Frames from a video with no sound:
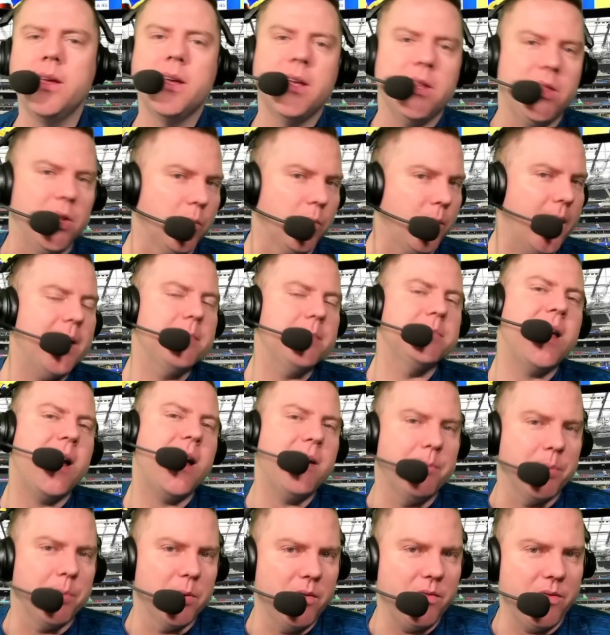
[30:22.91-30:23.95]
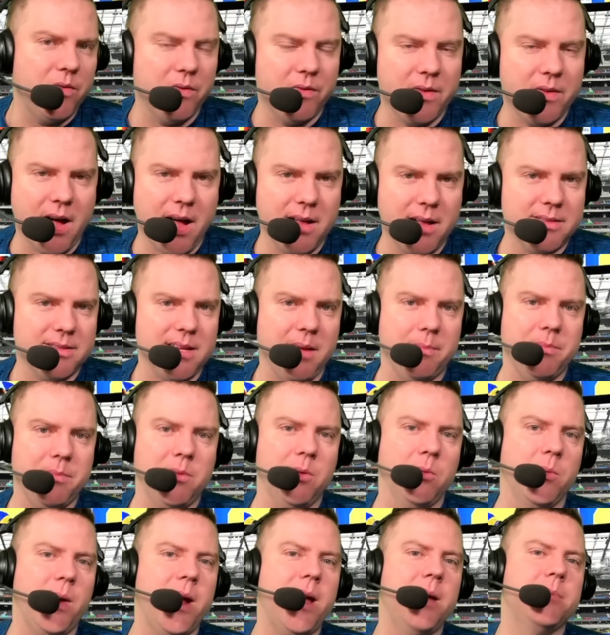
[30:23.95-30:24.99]
The Rams have proof of concept. The
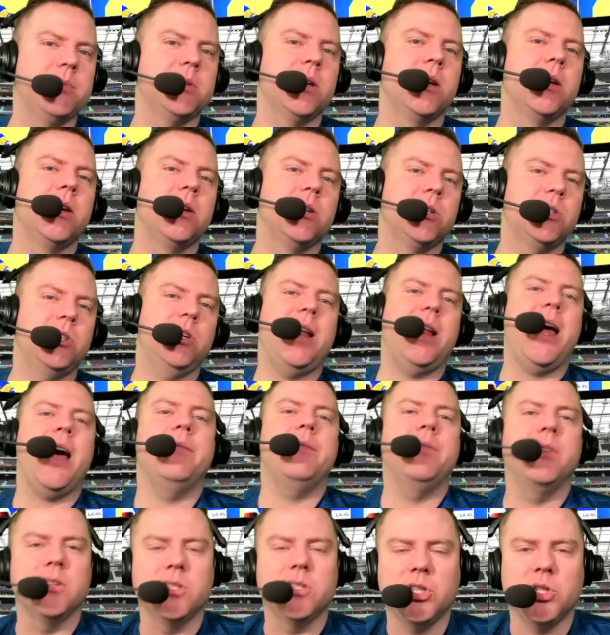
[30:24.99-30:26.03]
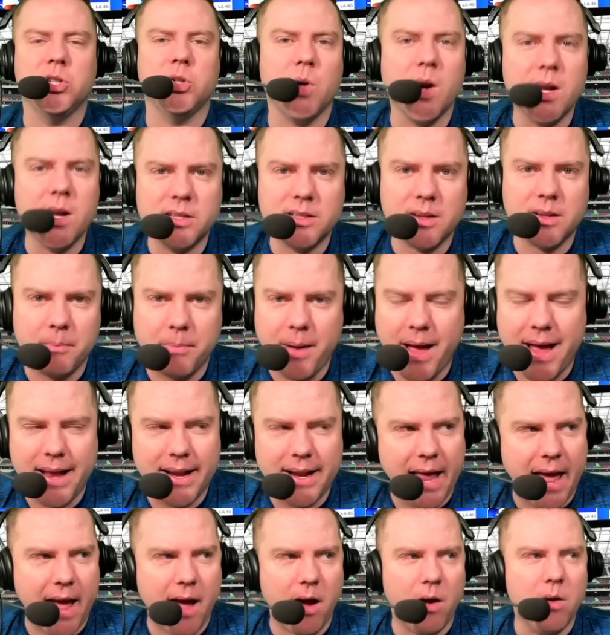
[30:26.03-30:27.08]
Rams should have your trust by
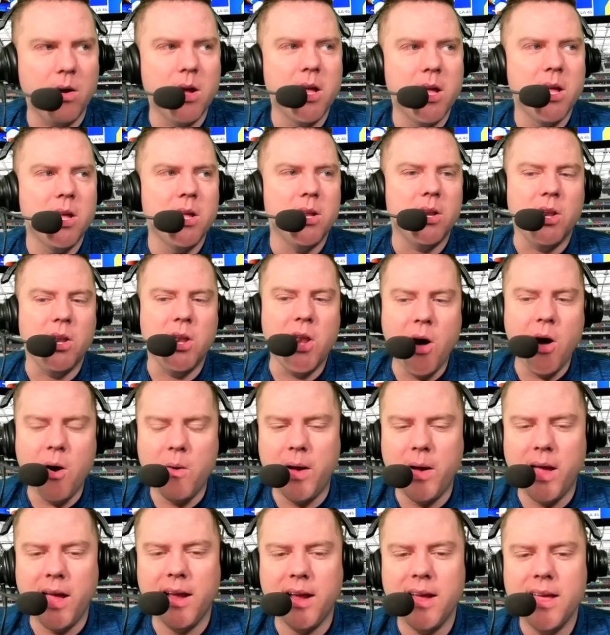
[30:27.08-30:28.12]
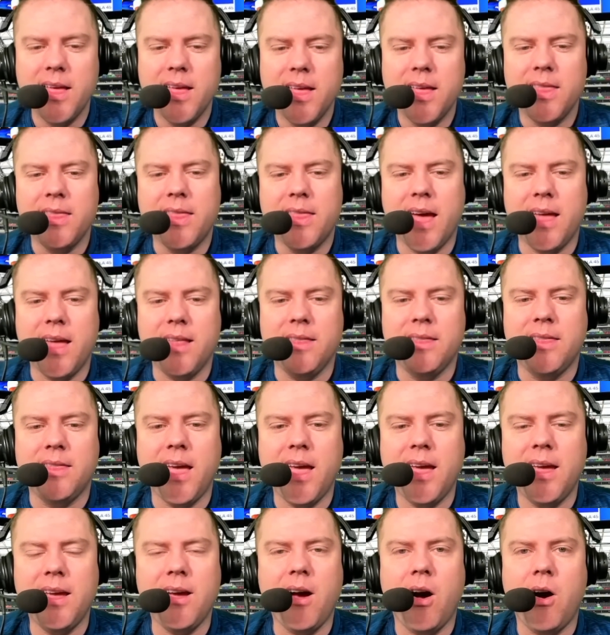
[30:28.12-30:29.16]
now, knowing that
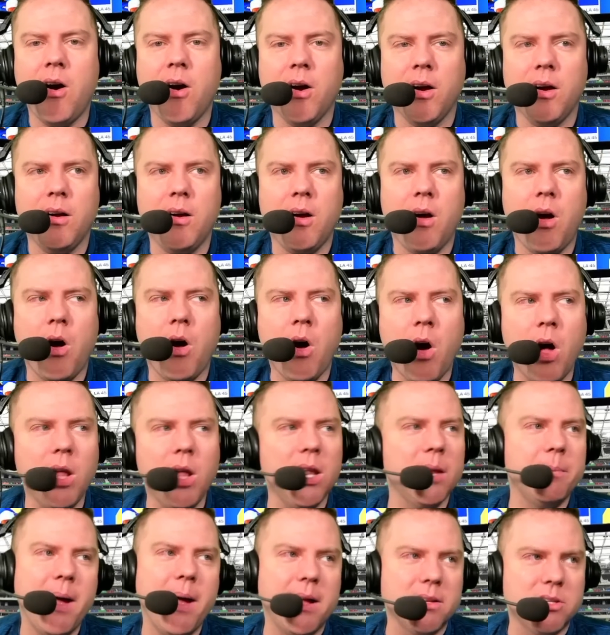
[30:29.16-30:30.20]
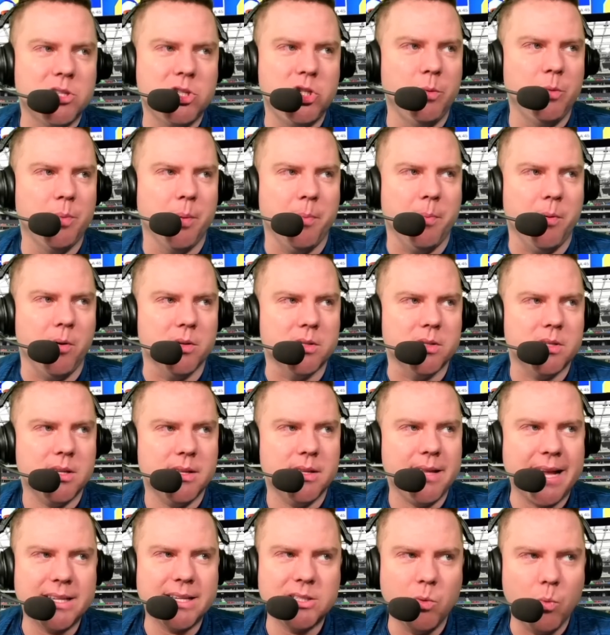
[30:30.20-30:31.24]
they are all about Super Bowls.
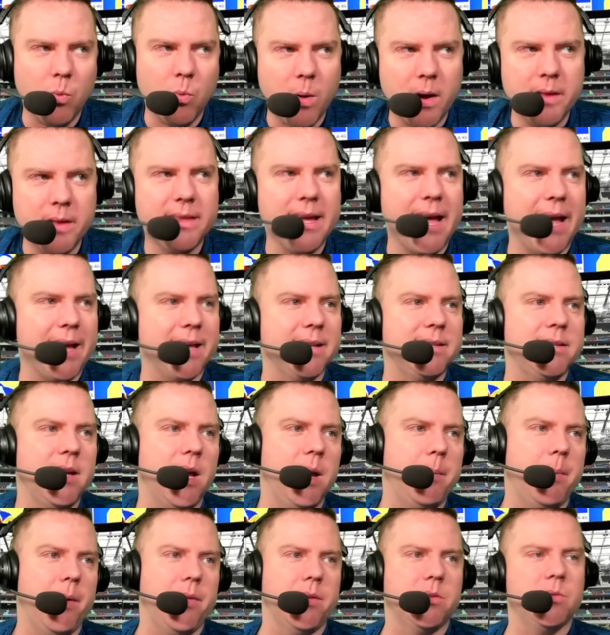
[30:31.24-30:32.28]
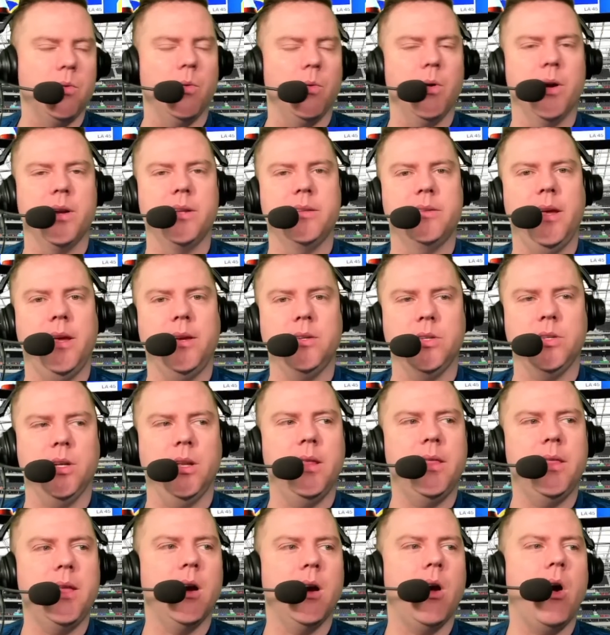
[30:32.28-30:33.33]
That's the one thing I can tell you about this organization.
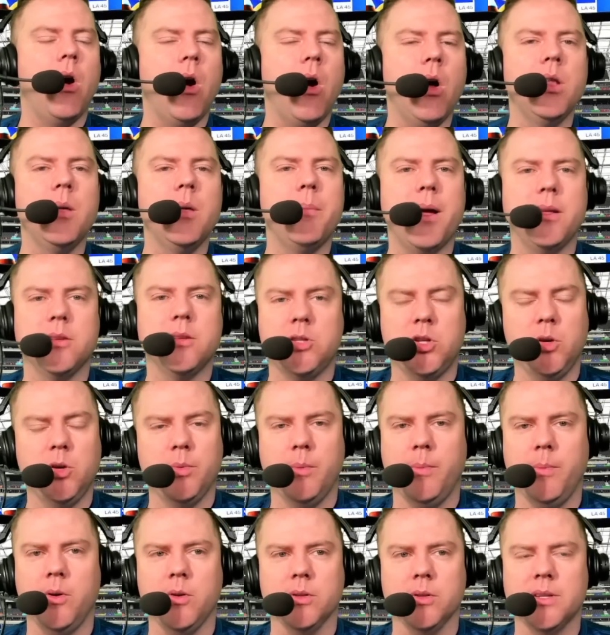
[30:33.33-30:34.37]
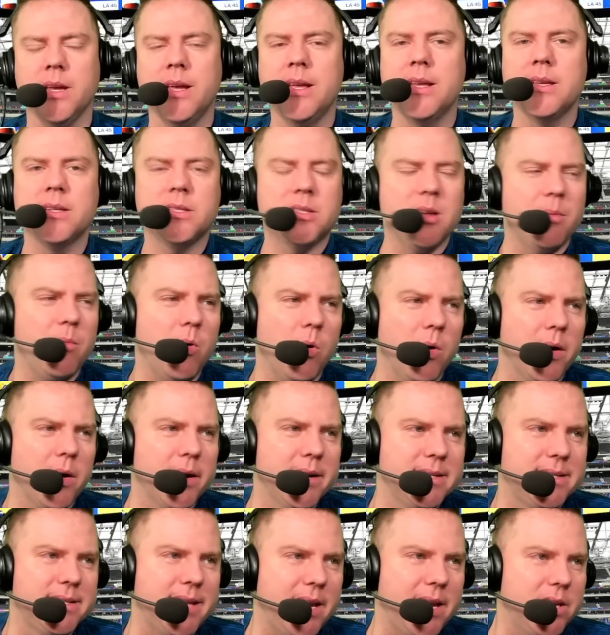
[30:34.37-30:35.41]
They're all about Super Bowls. Some
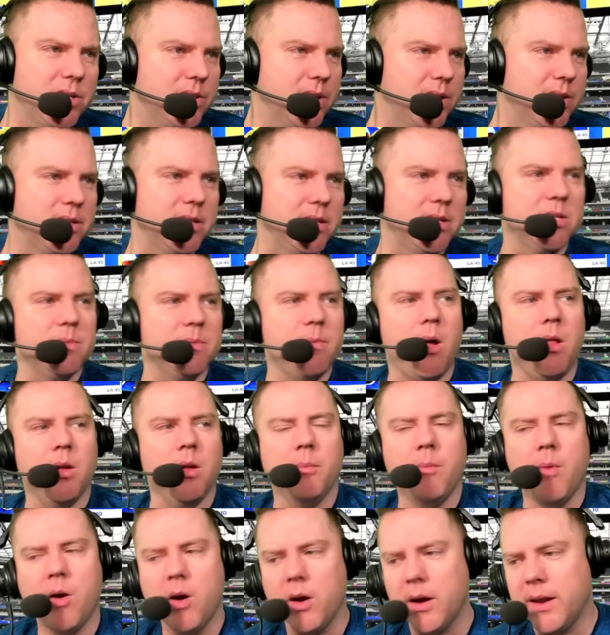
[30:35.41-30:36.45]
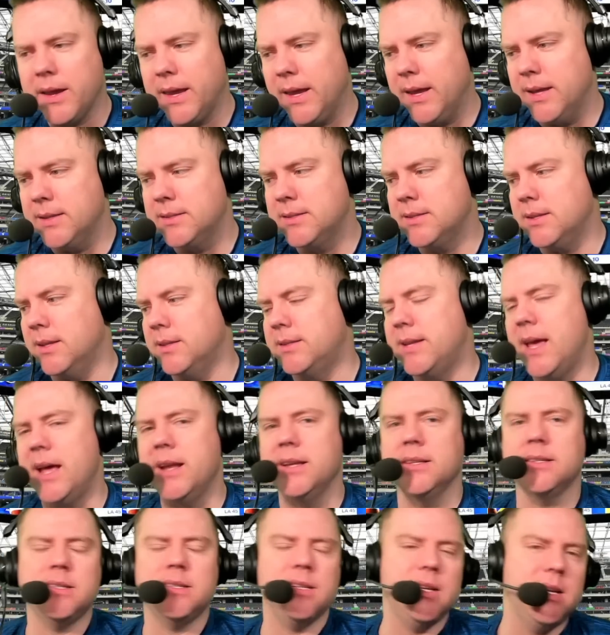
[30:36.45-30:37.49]
organizations in smaller markets, the
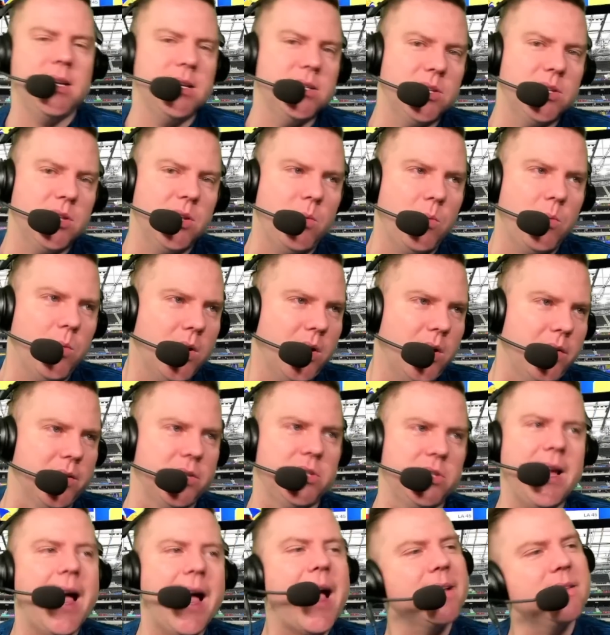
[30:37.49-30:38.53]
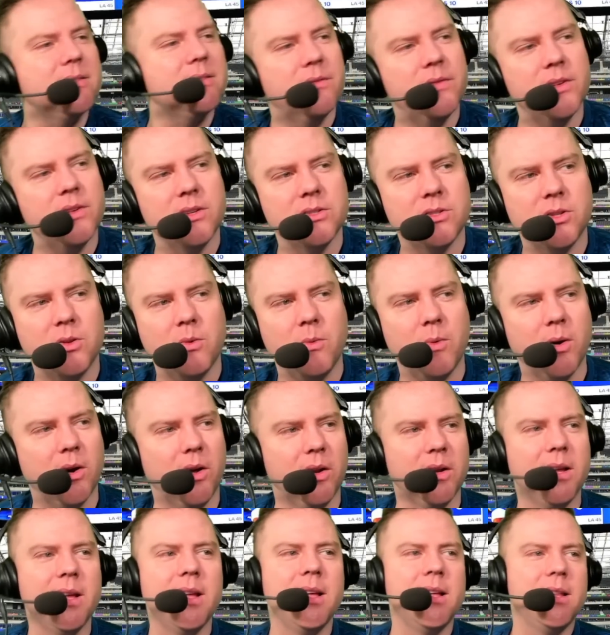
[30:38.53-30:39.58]
Tennessees of the world, the Jacksonvilles of the
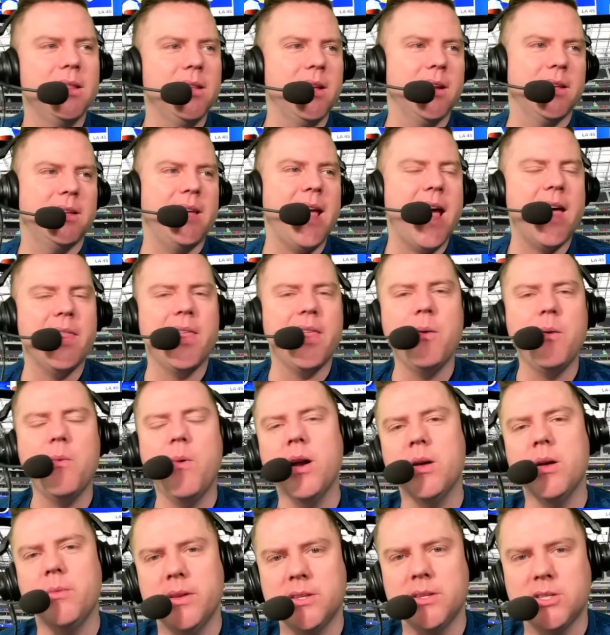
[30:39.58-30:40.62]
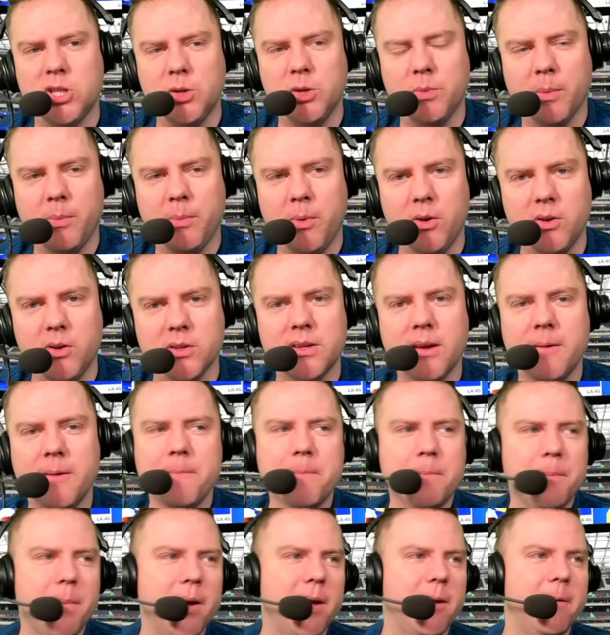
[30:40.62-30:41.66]
world, look, yeah, they want to win Super Bowls,
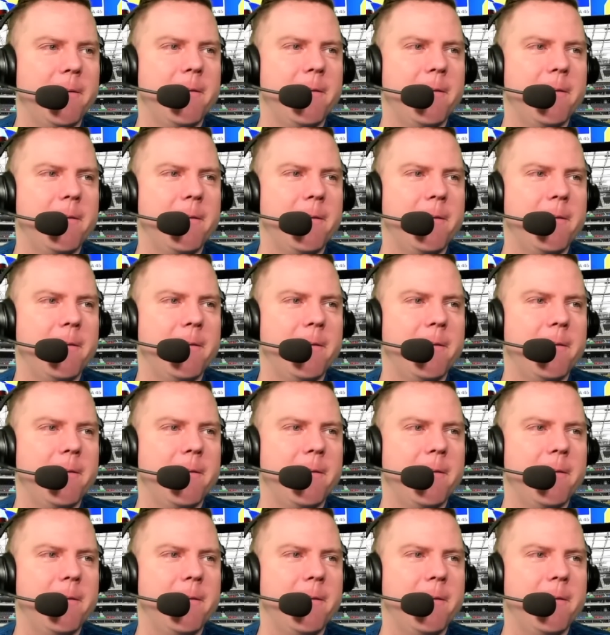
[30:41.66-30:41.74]
but